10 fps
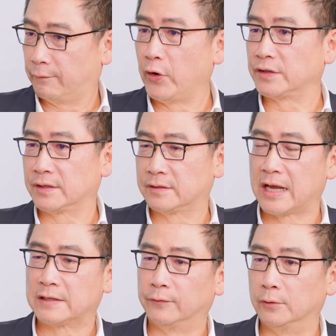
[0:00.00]
a very
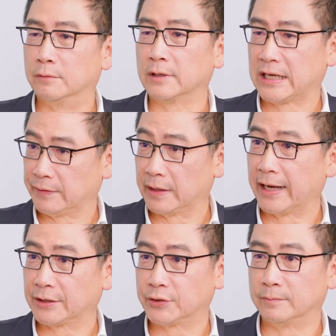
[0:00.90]
successful kind of
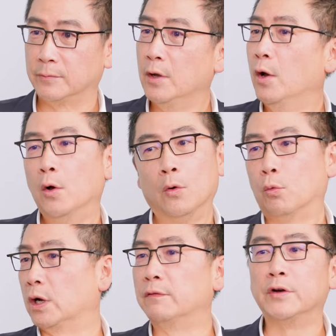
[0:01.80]
election.
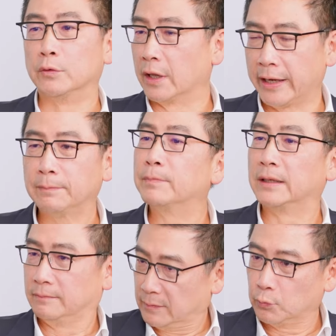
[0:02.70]
Whatever you like,
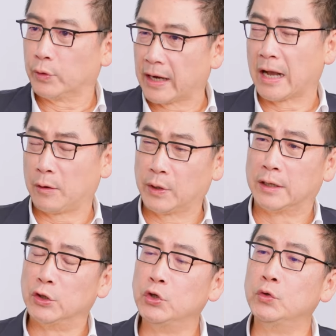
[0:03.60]
but we have got
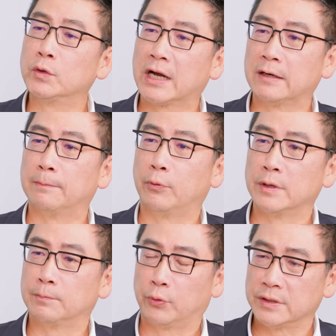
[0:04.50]
a new kind of
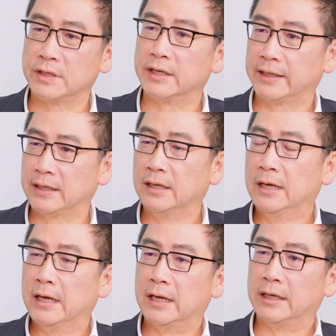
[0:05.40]
president
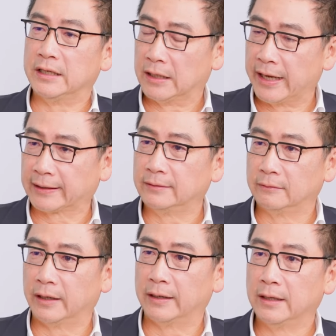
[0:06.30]
elect,
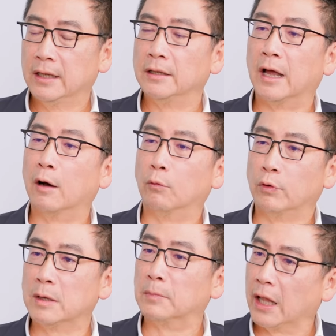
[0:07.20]
right? Now,
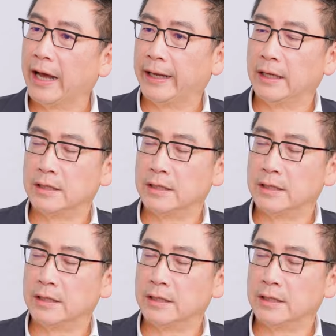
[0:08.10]
William Lai